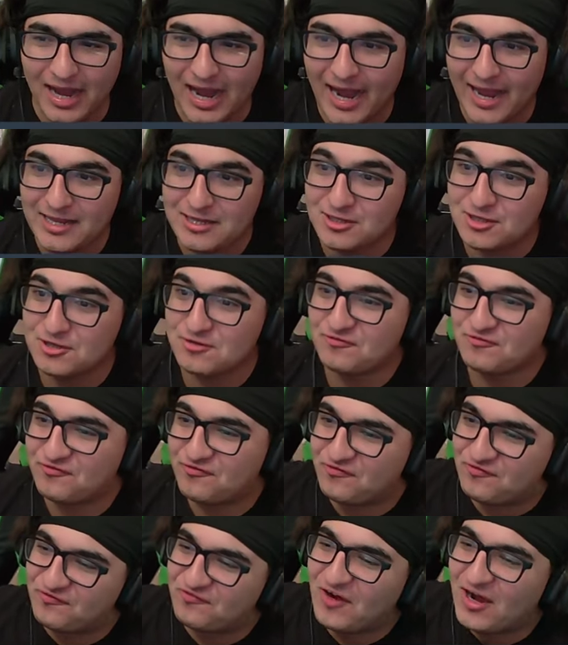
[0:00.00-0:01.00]
I could
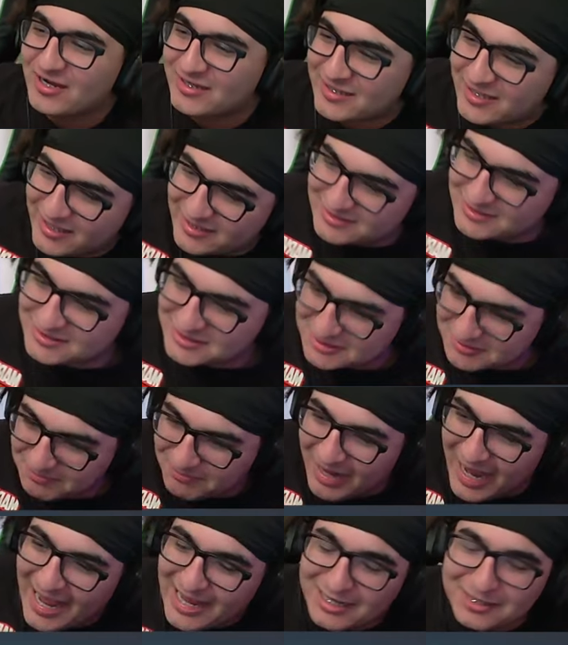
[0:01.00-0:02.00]
fucking
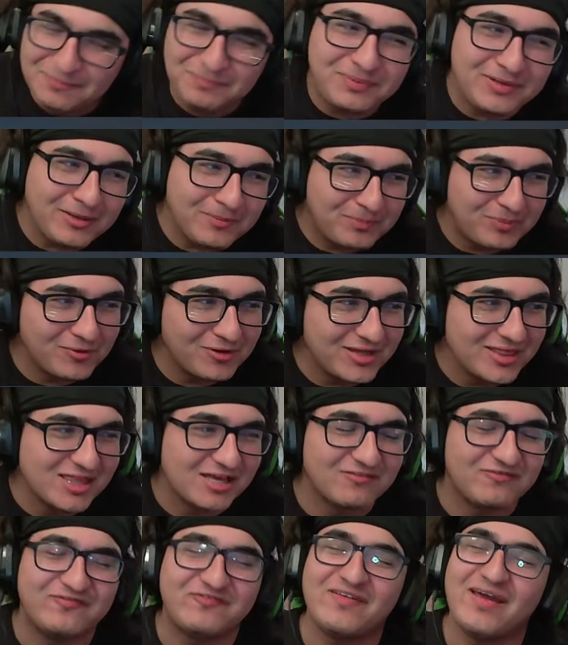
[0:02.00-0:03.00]
smack people in
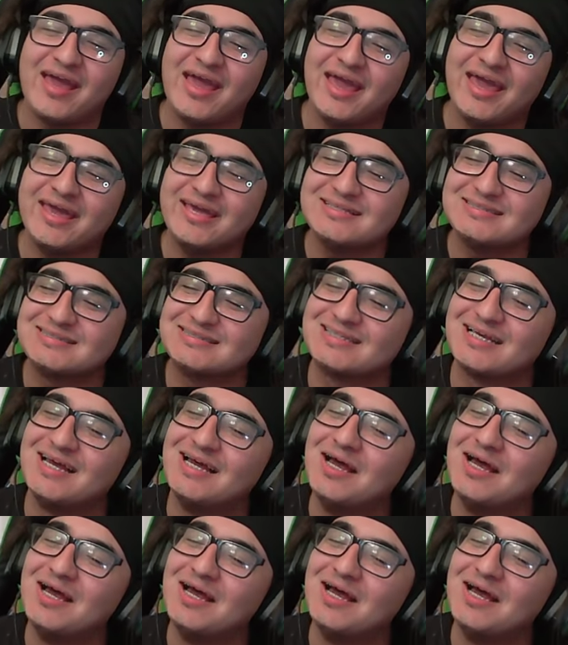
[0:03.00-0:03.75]
the face?